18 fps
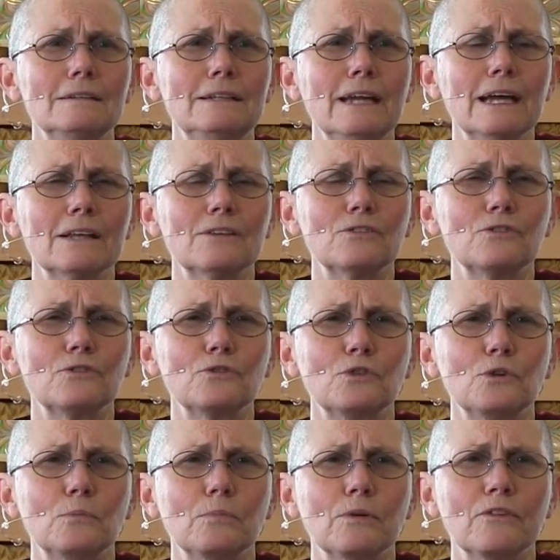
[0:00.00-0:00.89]
dance
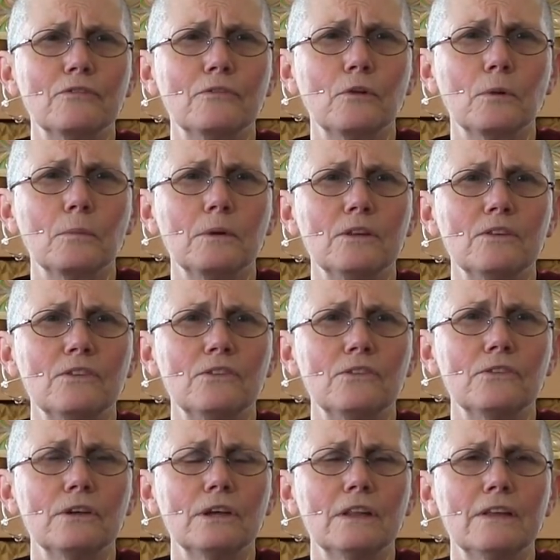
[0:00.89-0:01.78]
troupe
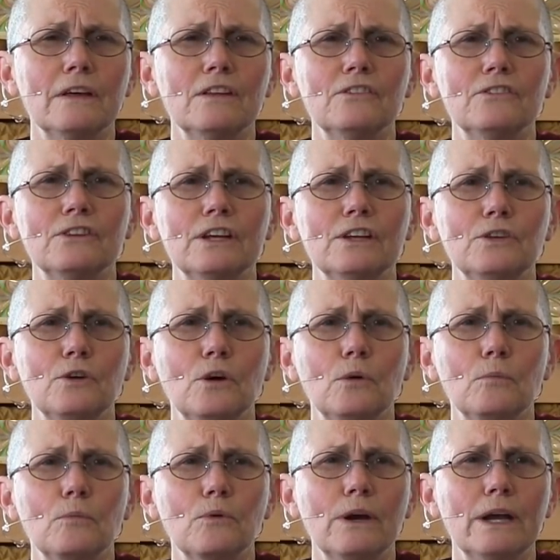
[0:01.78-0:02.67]
performance. They had said,
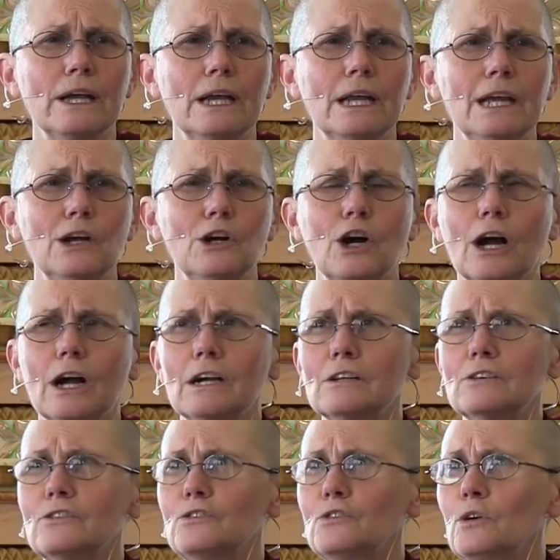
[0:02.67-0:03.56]
"Don't bring any
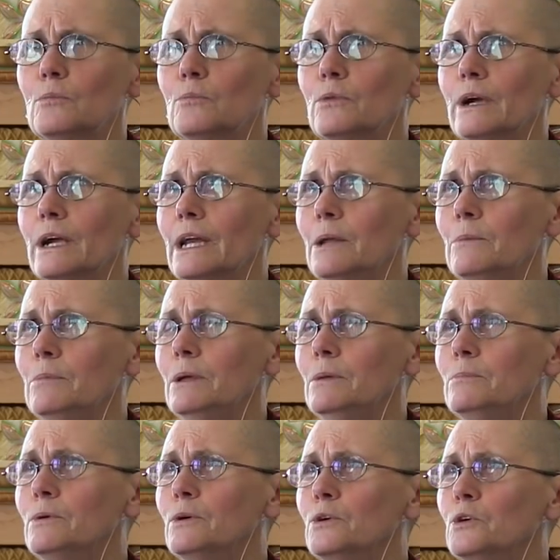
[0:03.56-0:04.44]
guards, don't bring any
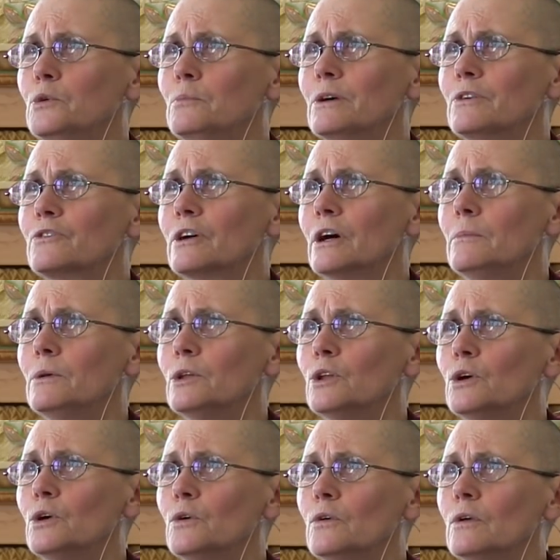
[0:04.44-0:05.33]
people. You must come
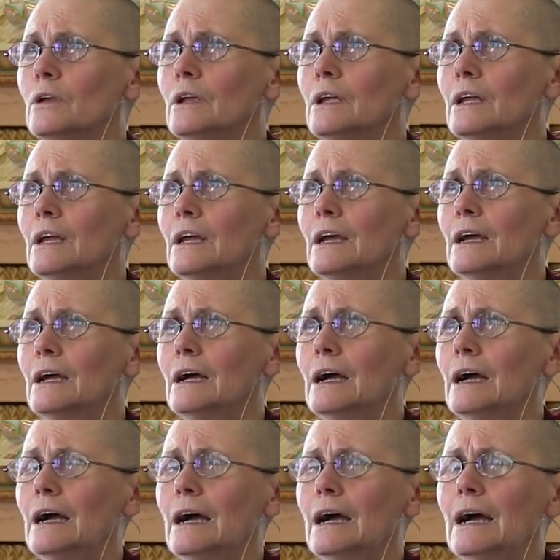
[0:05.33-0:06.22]
alone."
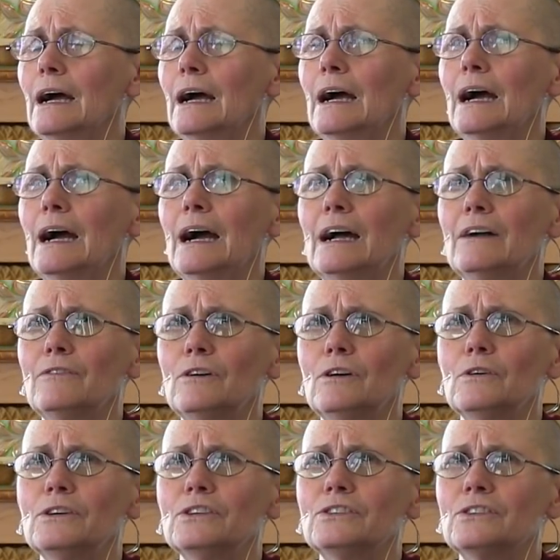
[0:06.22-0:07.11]
I've
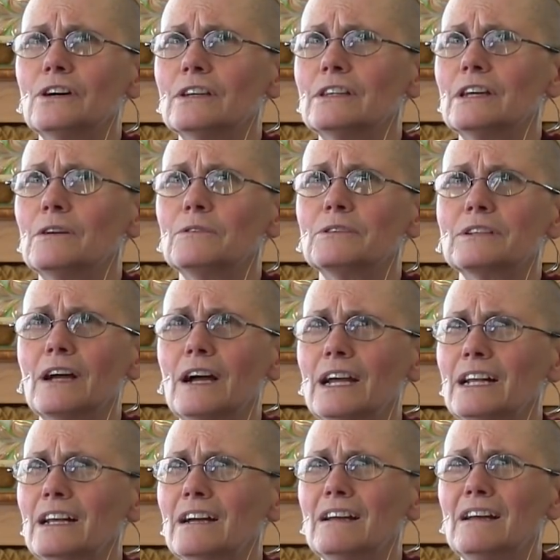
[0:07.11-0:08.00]
always thought that was
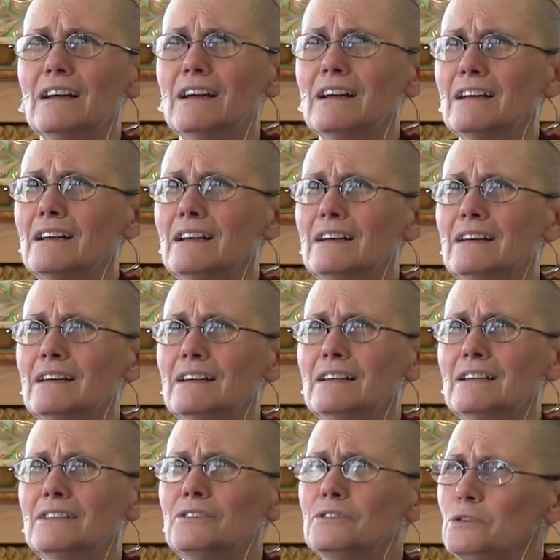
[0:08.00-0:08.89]
kind of
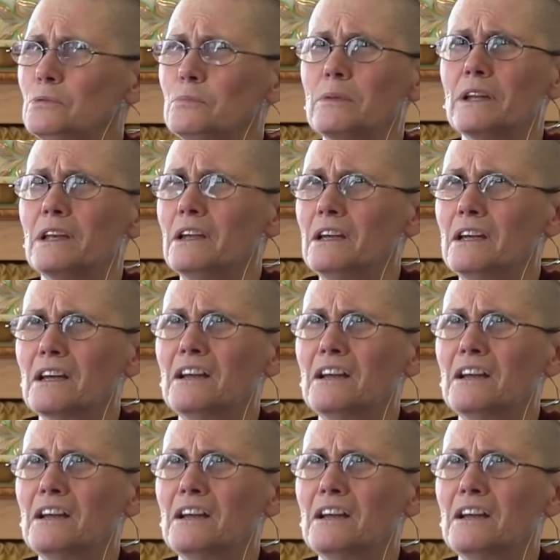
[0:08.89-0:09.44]
stupid.